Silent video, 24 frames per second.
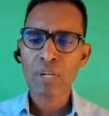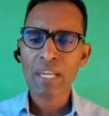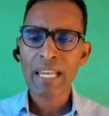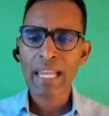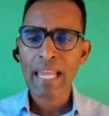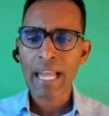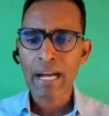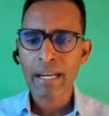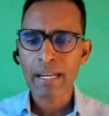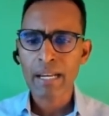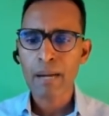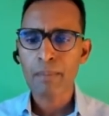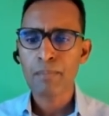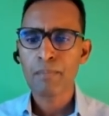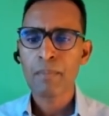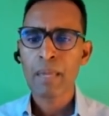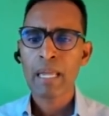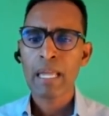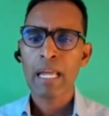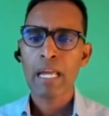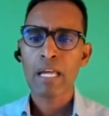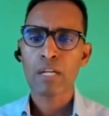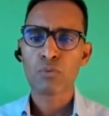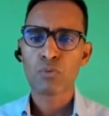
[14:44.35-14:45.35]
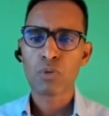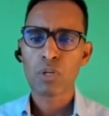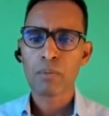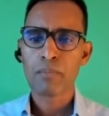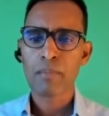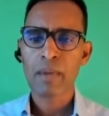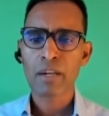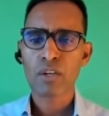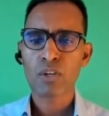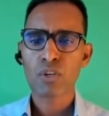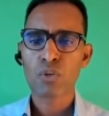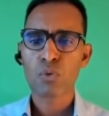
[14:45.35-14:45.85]
really add up and
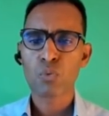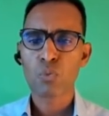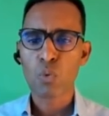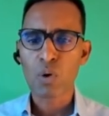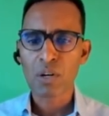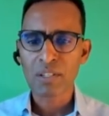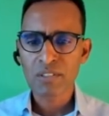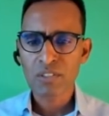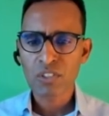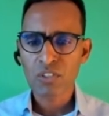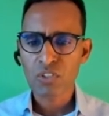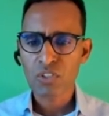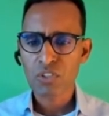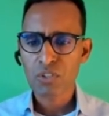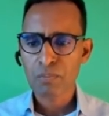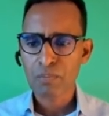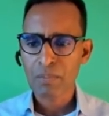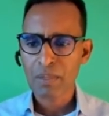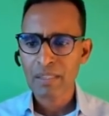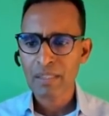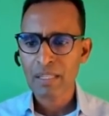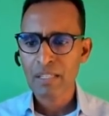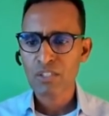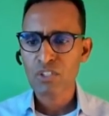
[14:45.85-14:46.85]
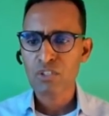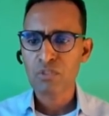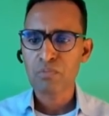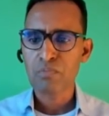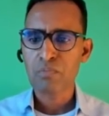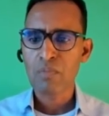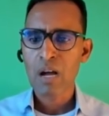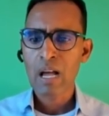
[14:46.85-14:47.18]
will make you want to spend